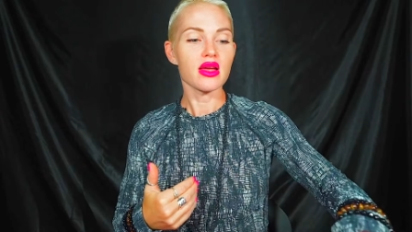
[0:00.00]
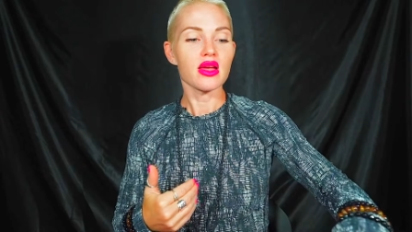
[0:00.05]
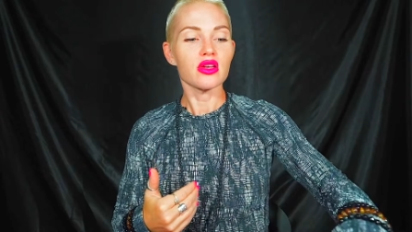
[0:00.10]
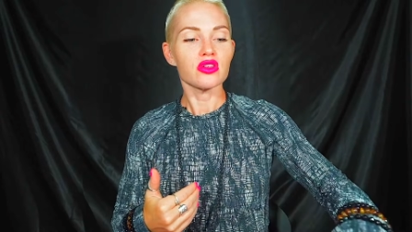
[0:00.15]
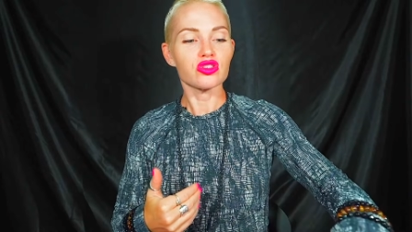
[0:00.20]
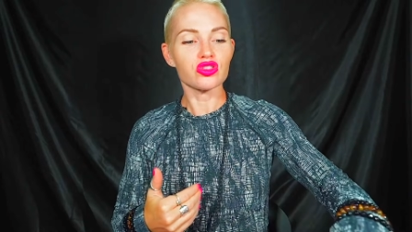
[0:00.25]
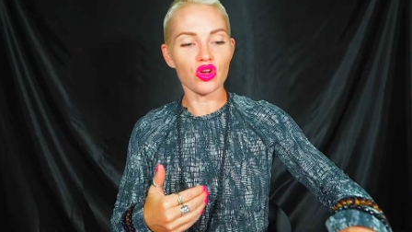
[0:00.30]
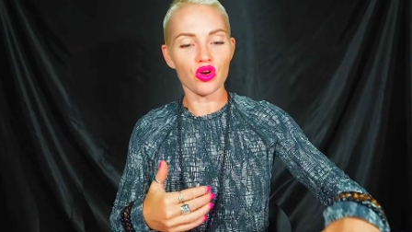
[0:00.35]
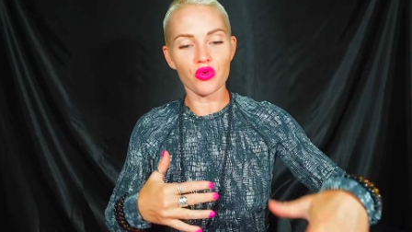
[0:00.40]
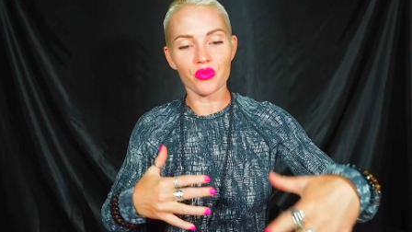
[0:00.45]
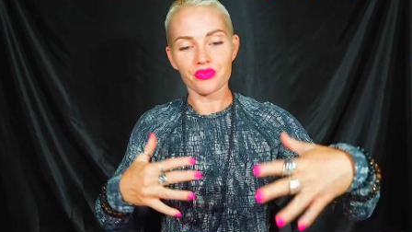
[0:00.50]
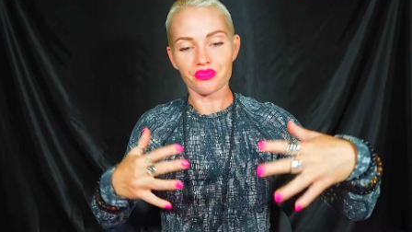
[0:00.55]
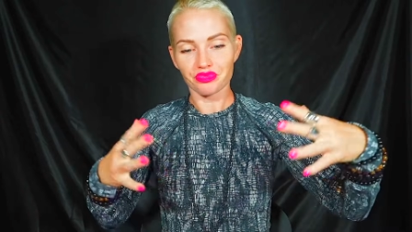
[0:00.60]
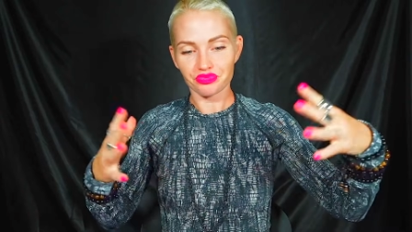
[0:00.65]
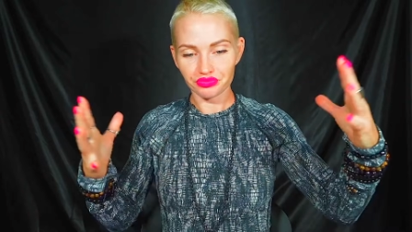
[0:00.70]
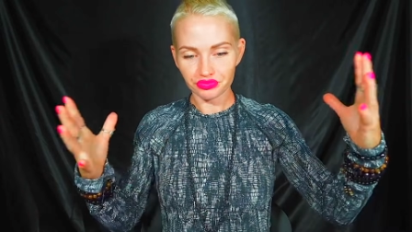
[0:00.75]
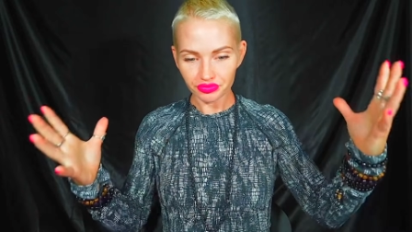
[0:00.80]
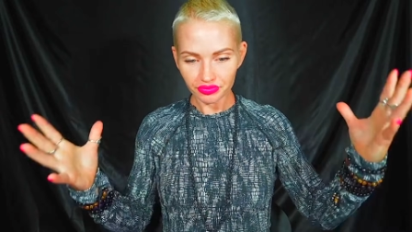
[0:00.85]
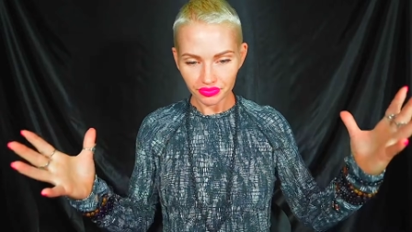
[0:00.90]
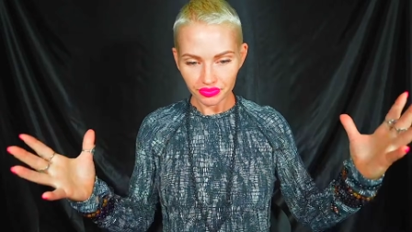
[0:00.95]
So
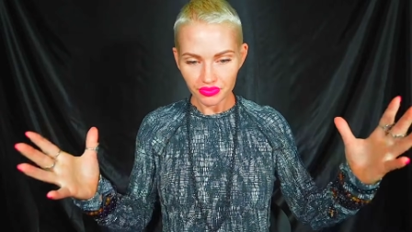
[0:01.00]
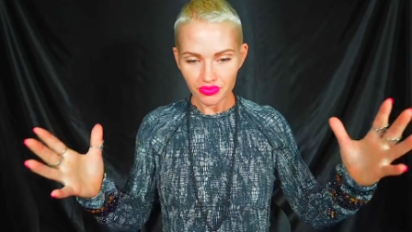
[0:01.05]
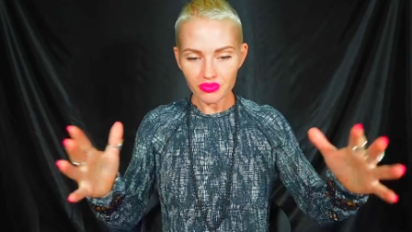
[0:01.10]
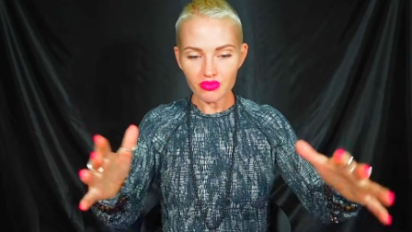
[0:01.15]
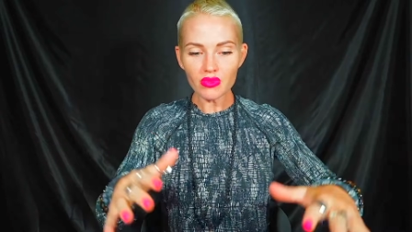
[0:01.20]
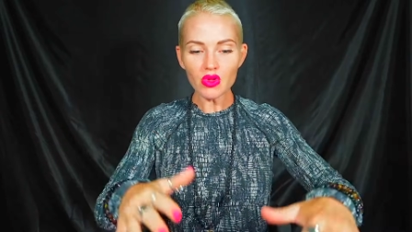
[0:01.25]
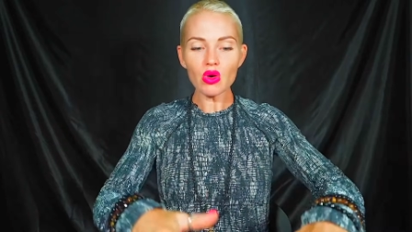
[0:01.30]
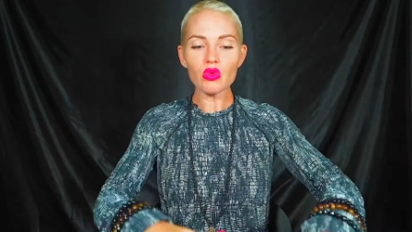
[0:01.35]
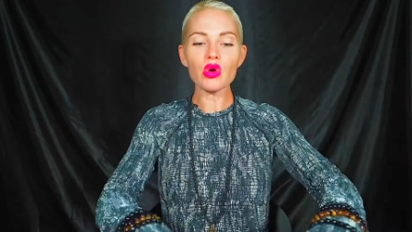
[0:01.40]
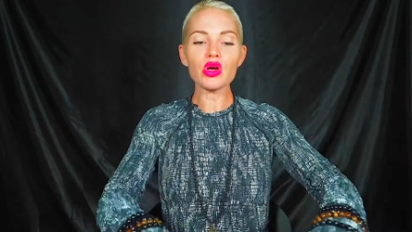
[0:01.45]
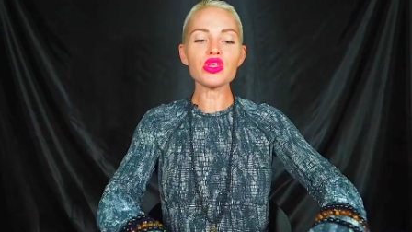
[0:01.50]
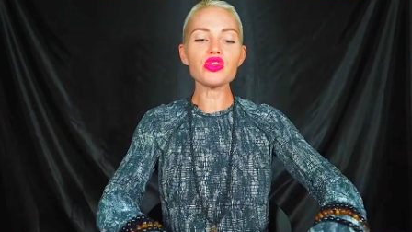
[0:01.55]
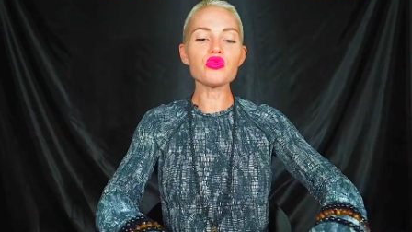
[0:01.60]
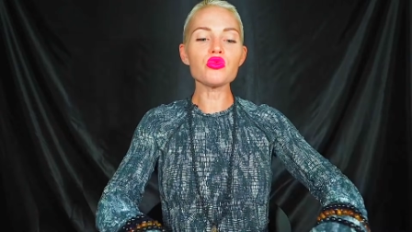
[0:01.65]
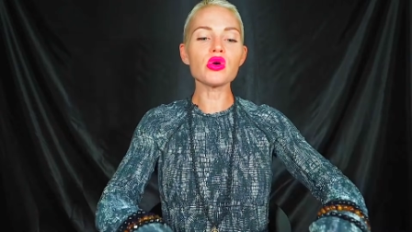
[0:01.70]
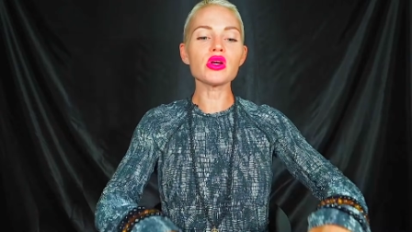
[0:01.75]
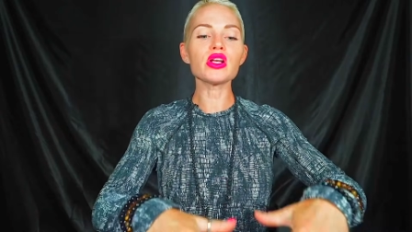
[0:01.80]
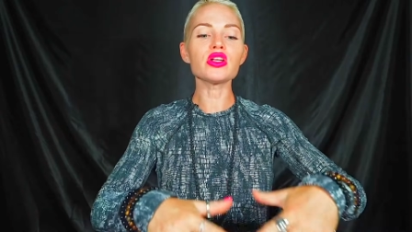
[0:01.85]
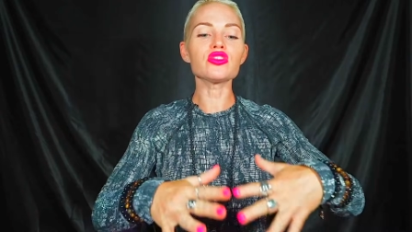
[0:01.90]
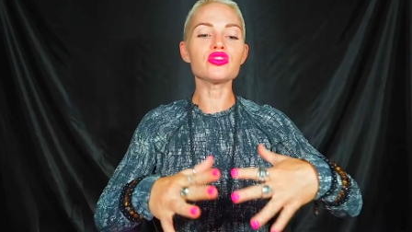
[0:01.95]
what you
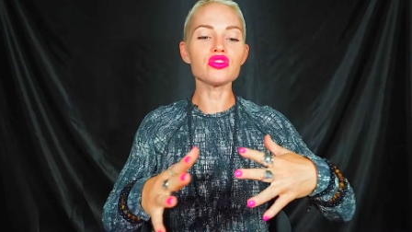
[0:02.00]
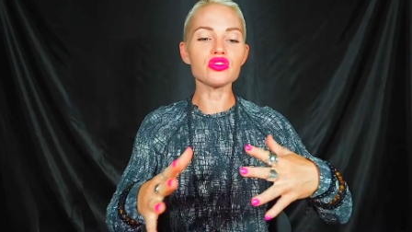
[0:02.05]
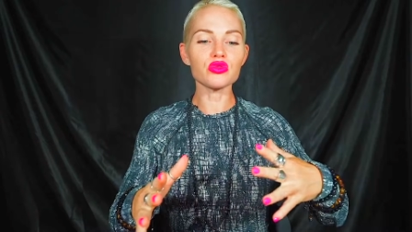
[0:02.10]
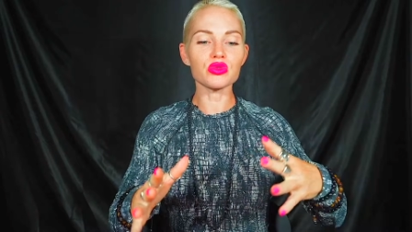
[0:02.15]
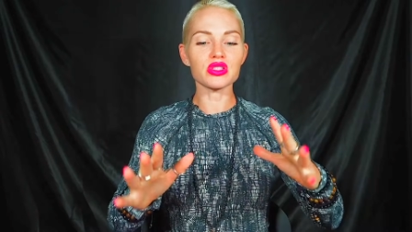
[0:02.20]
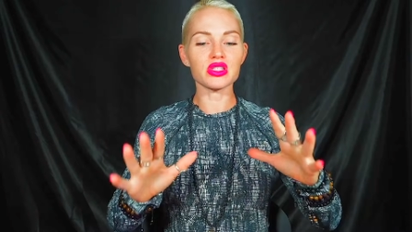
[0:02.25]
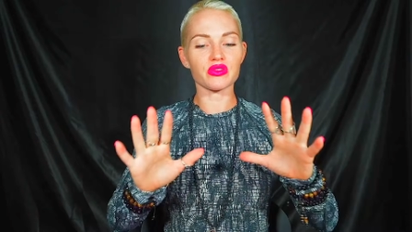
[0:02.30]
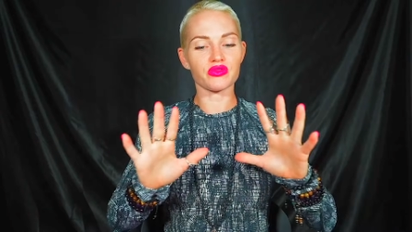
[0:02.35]
want to do is,